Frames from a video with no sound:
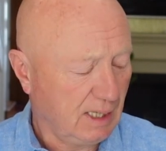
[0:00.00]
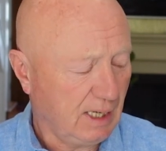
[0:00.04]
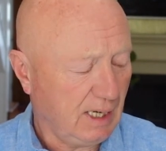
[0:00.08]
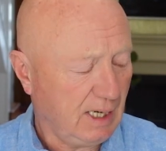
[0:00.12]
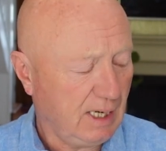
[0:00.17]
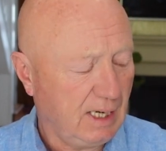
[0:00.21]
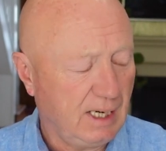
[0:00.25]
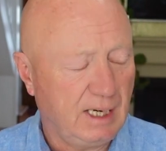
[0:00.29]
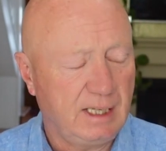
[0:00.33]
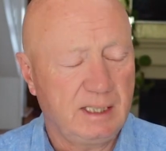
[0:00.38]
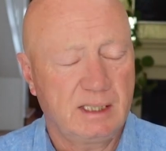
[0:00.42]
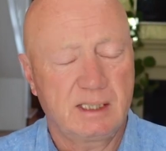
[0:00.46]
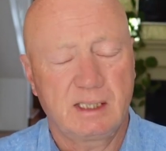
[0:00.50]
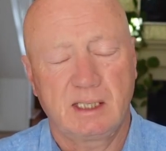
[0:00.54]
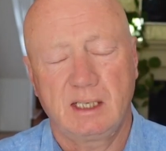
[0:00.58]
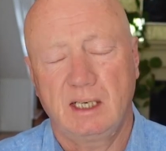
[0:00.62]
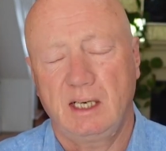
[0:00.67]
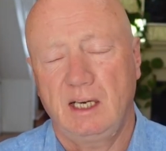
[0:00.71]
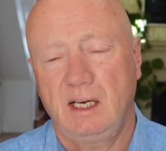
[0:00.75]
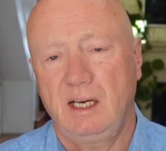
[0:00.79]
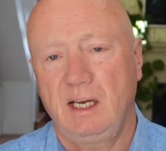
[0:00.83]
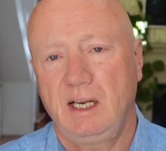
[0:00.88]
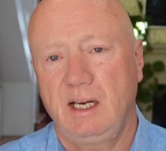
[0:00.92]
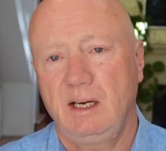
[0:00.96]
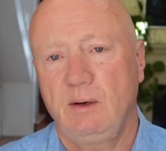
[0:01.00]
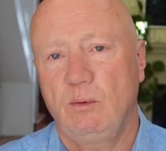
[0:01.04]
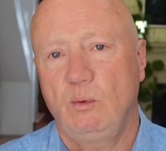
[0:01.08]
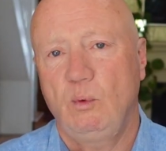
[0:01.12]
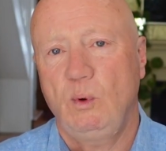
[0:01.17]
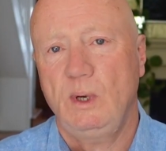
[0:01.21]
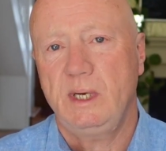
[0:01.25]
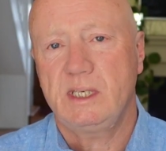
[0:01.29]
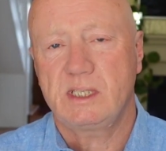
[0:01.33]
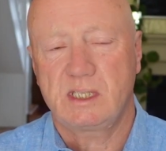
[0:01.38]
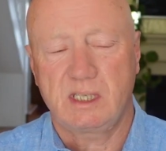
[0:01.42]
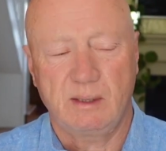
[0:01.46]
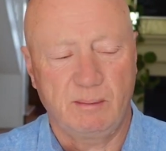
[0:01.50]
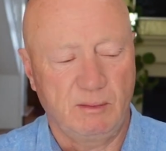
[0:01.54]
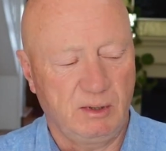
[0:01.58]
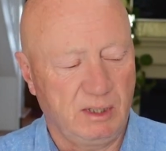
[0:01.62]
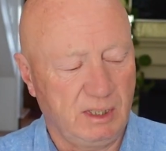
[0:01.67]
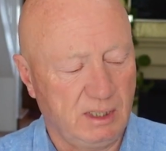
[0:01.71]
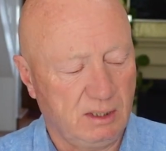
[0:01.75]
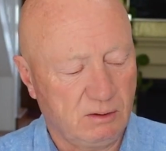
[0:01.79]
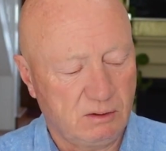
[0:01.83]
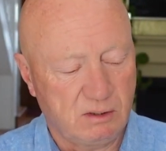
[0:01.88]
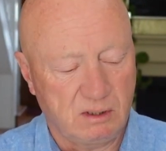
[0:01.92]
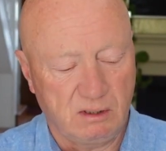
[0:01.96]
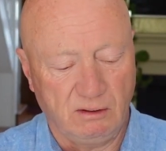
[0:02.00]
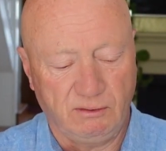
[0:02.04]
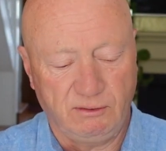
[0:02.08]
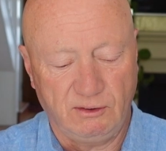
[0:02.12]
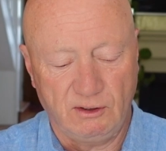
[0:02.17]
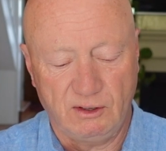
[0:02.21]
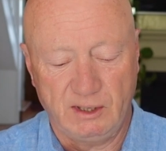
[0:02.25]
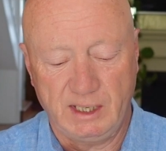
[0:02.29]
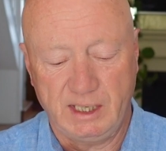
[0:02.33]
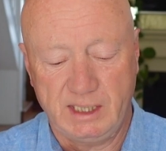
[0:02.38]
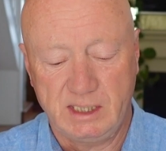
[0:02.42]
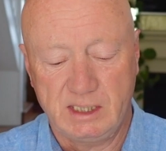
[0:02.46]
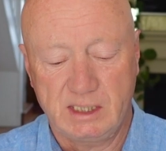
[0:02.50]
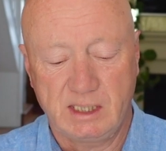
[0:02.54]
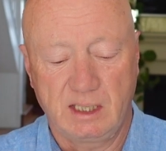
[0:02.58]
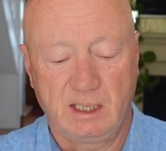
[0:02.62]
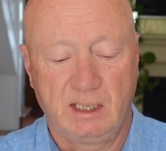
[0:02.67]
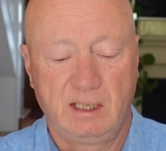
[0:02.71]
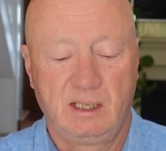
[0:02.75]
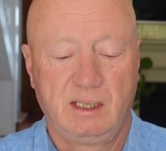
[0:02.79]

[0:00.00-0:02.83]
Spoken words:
And I went somewhere else to find